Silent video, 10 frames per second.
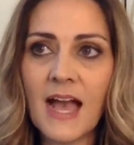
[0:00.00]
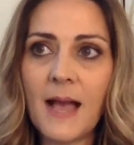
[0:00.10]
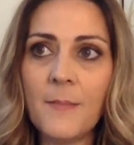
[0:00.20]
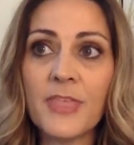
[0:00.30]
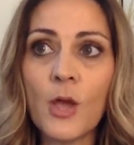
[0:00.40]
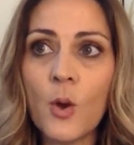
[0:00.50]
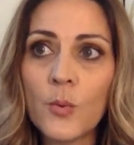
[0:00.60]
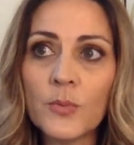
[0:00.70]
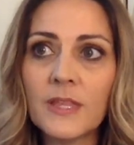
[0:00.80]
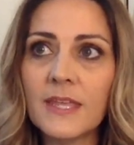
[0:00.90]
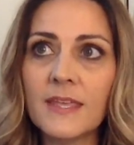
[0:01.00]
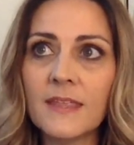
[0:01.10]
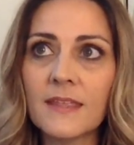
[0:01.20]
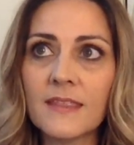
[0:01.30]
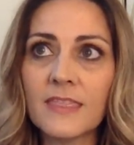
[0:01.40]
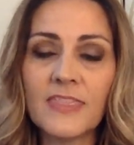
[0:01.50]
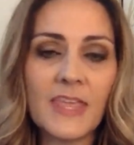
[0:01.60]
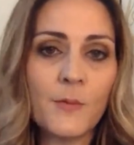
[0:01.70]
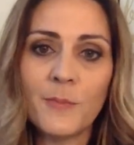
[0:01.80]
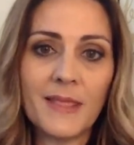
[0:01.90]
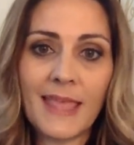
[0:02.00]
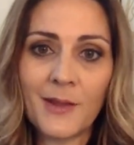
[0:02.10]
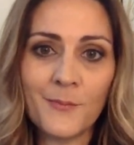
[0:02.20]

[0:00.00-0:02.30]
The only thing will be like,